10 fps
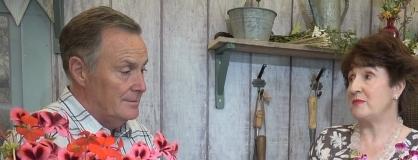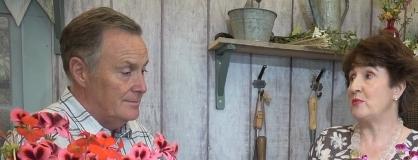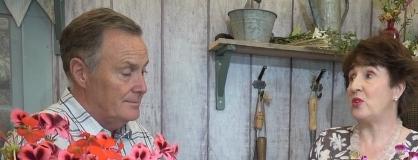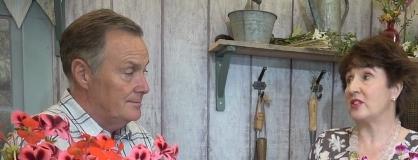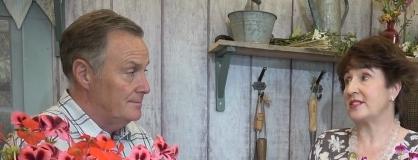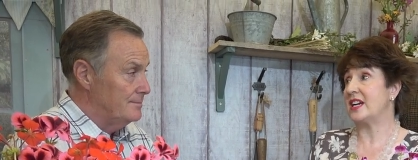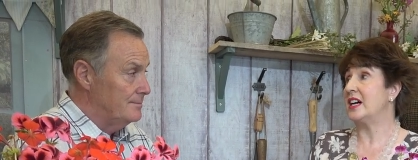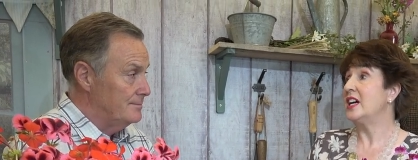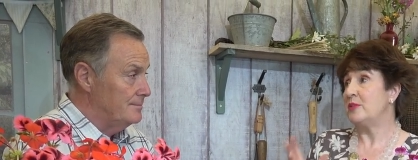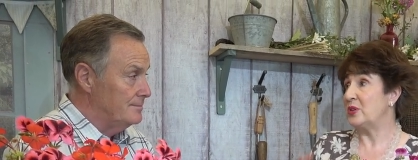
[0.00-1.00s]
Speaker 1: you
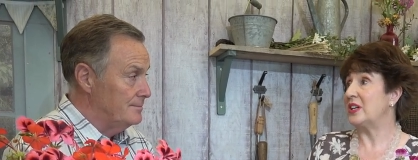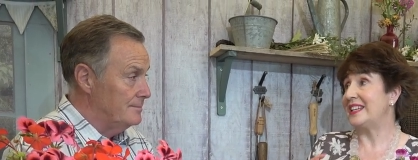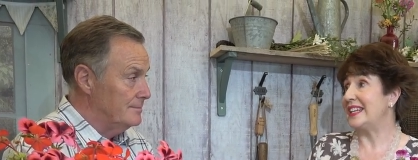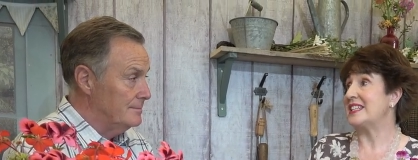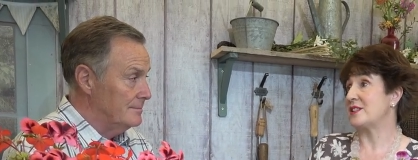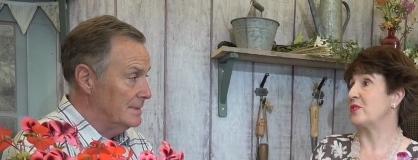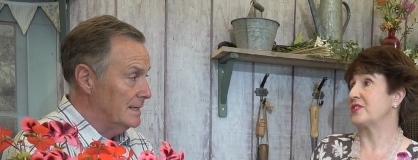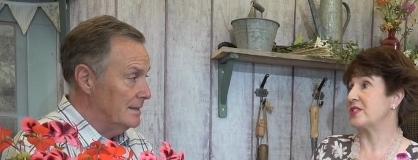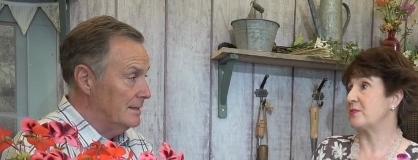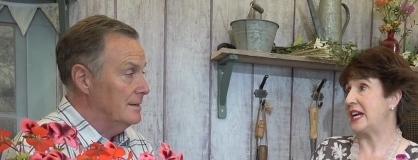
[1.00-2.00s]
water, but at least
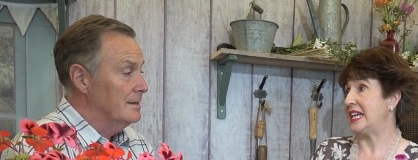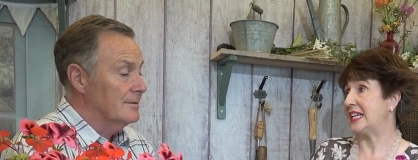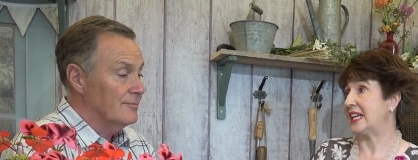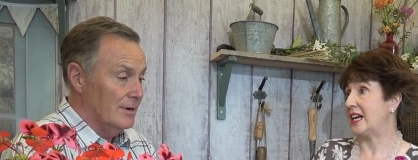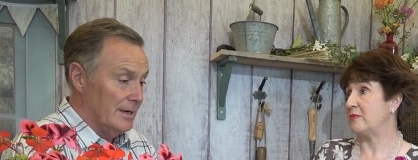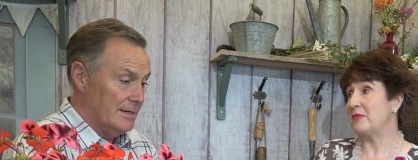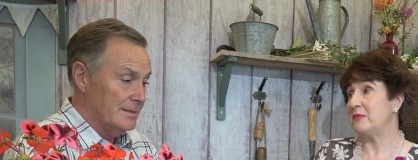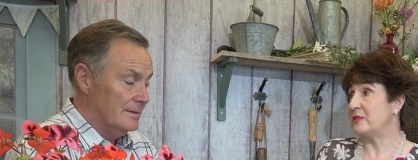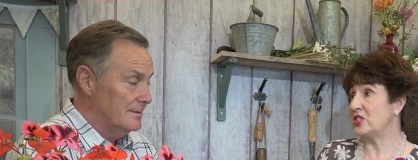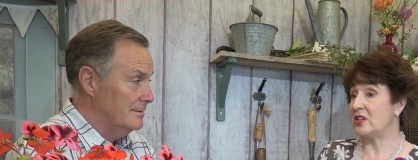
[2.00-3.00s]
once a week. Right. And
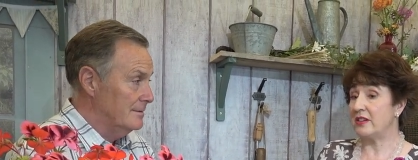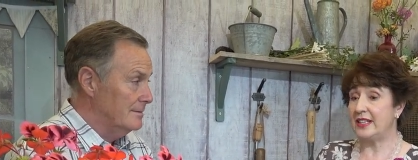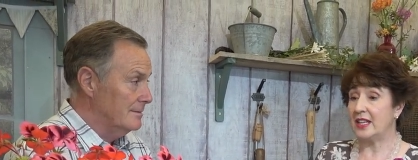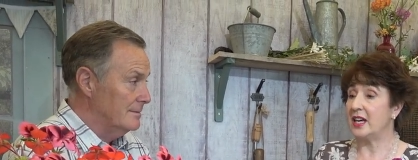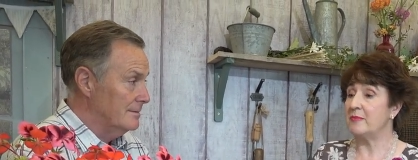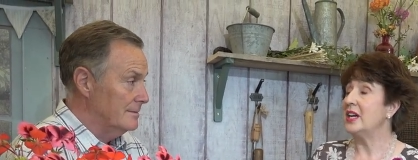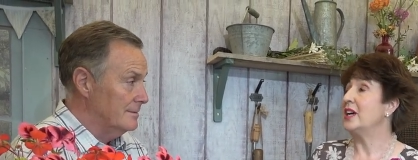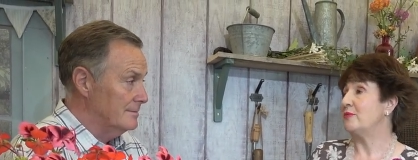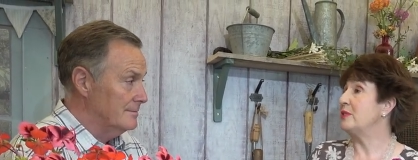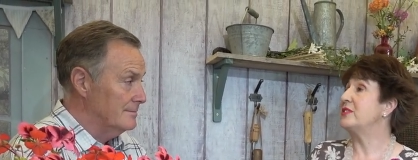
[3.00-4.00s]
when we were showing them,
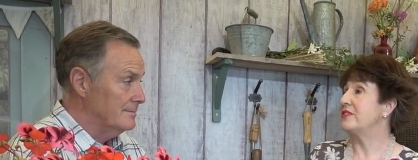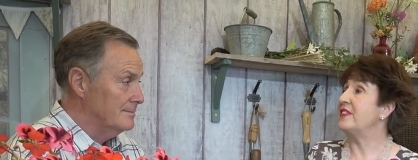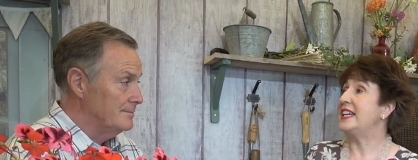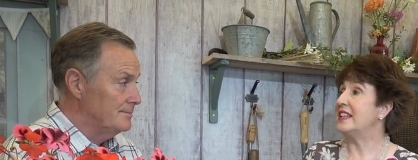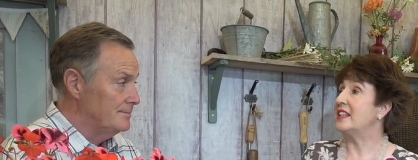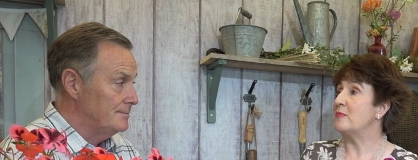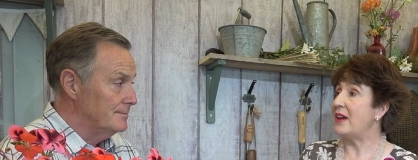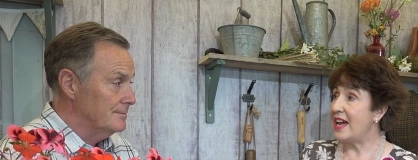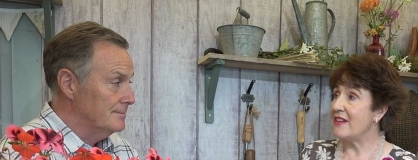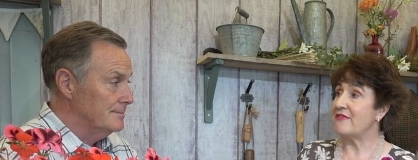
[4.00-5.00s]
we would feed
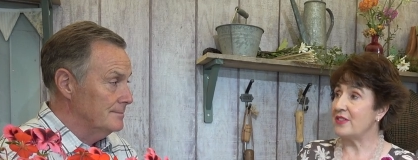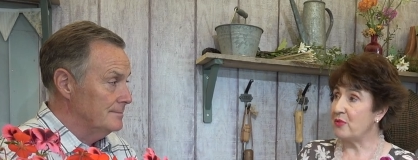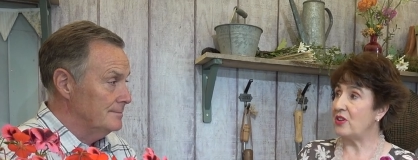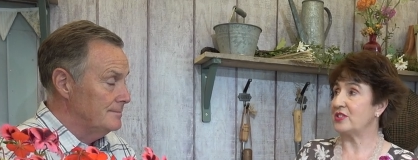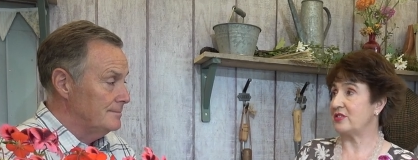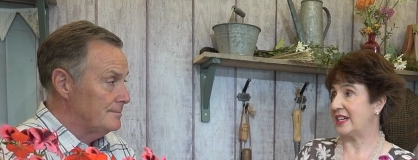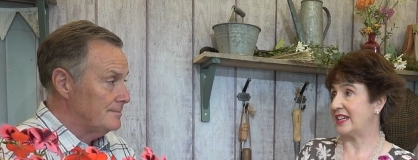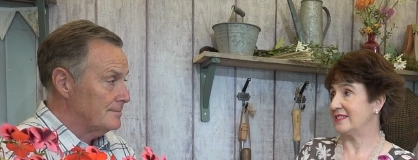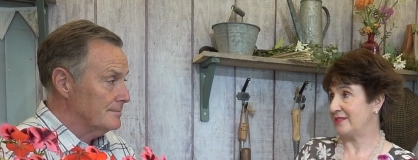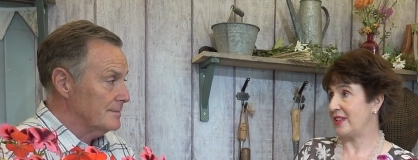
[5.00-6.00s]
them every
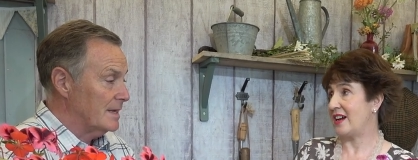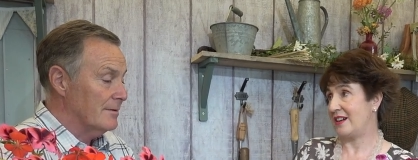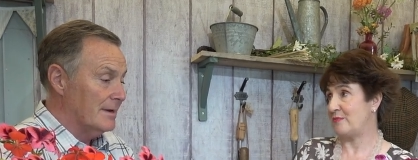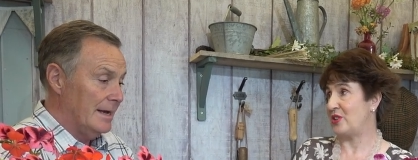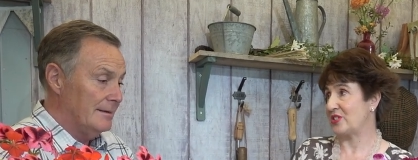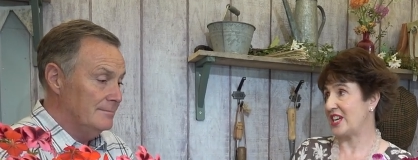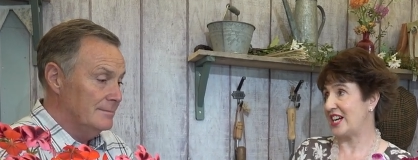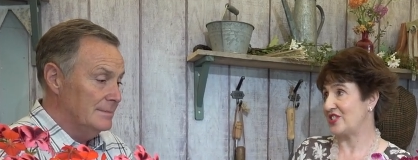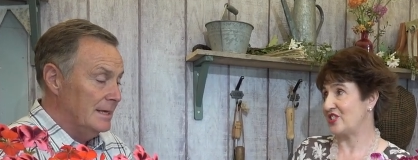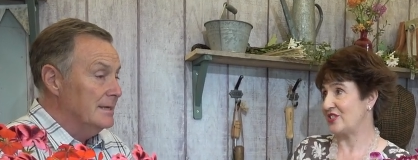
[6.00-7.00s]
watering
Speaker 2: with a high okay.
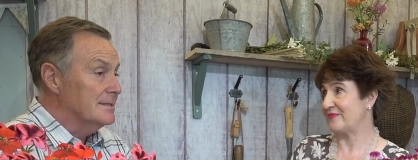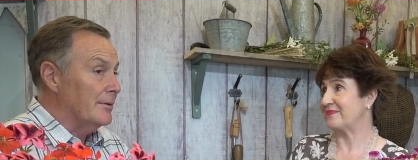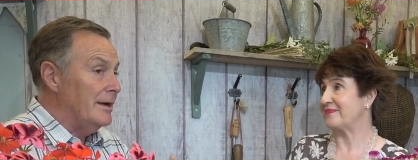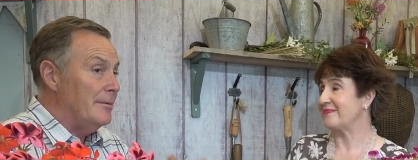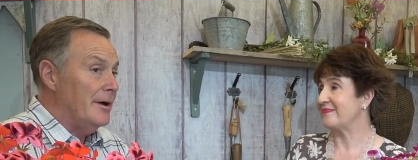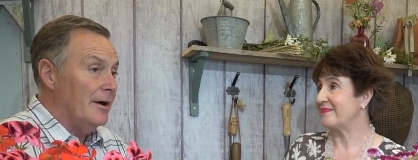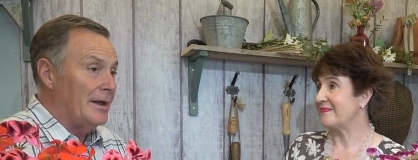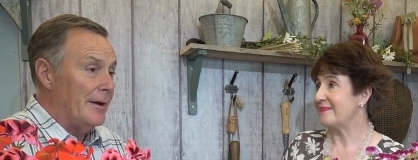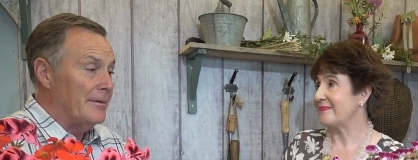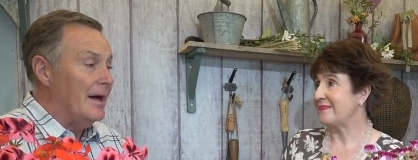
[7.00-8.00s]
potash. So here we
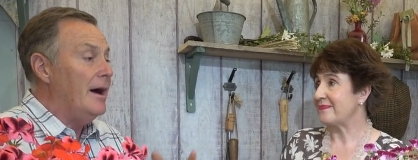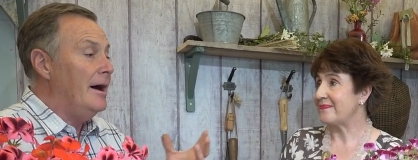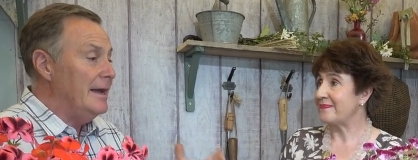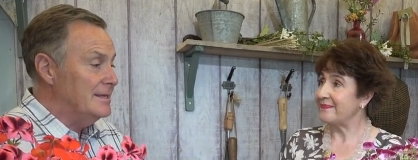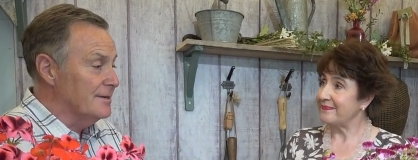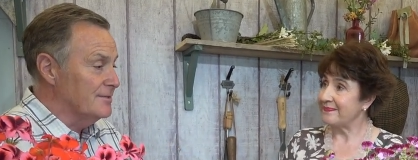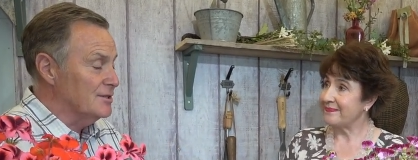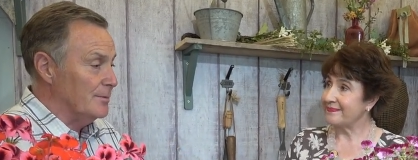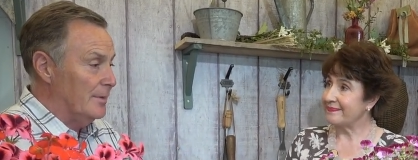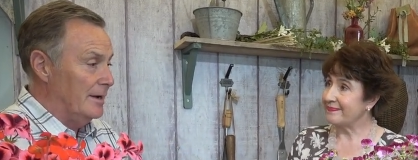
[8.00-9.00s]
are now in the height
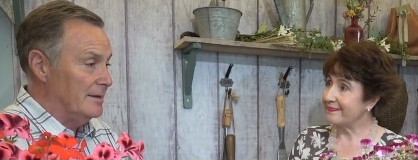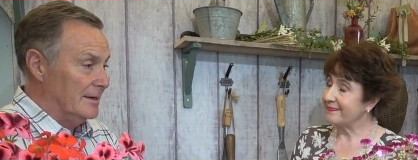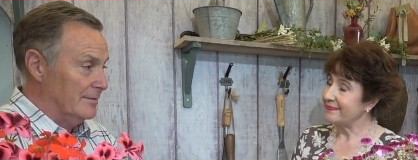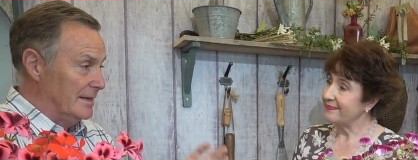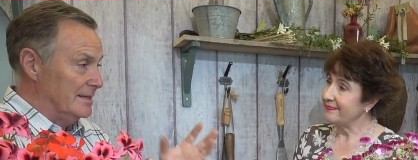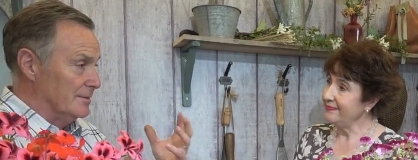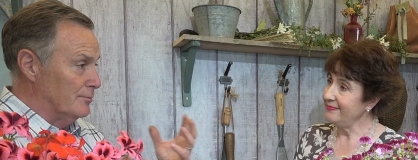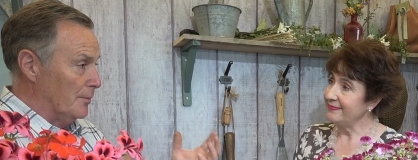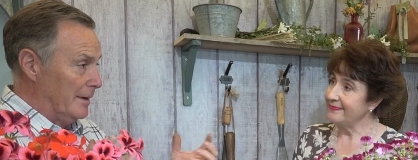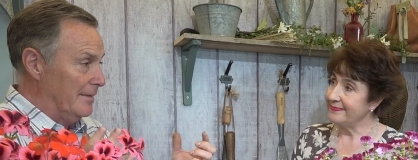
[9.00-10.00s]
of summer. You know, these
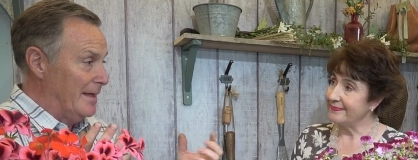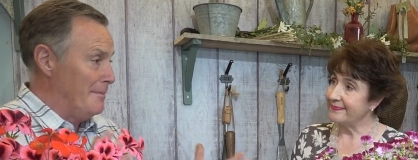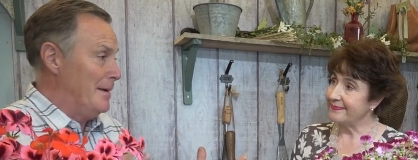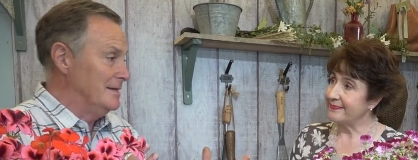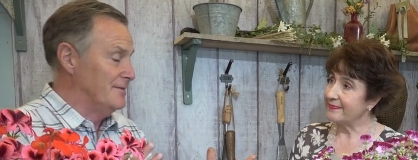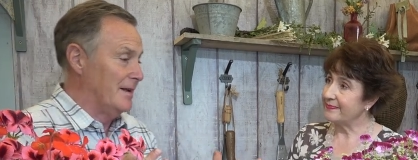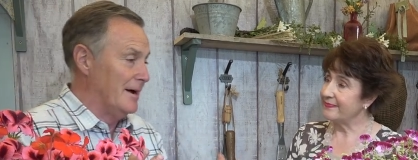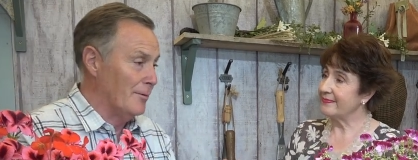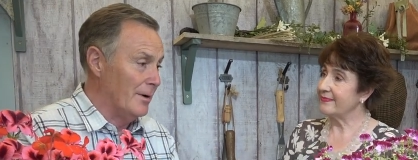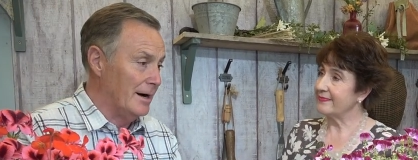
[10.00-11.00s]
are probably at their best
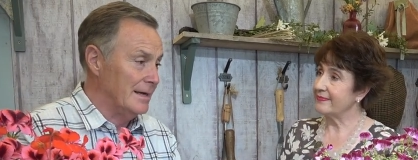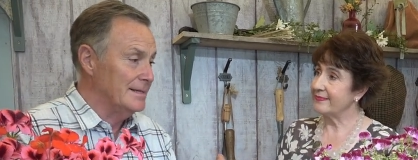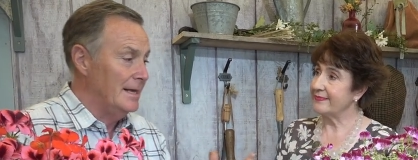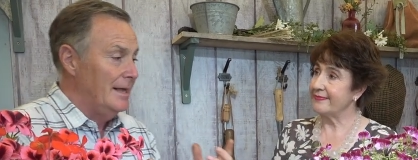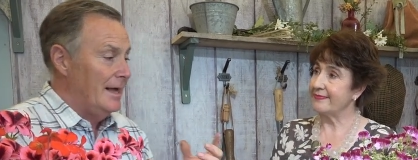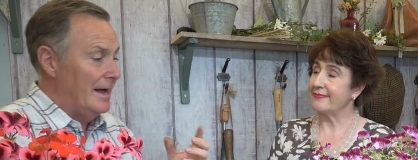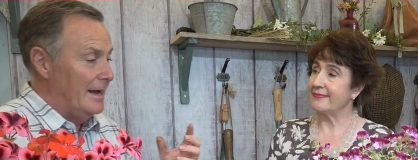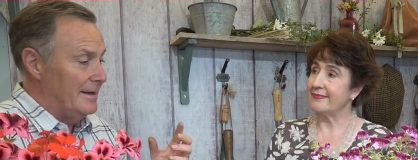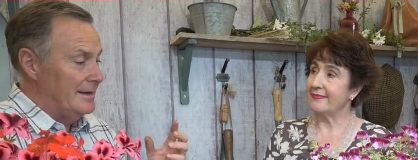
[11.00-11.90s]
flower wise. Uh,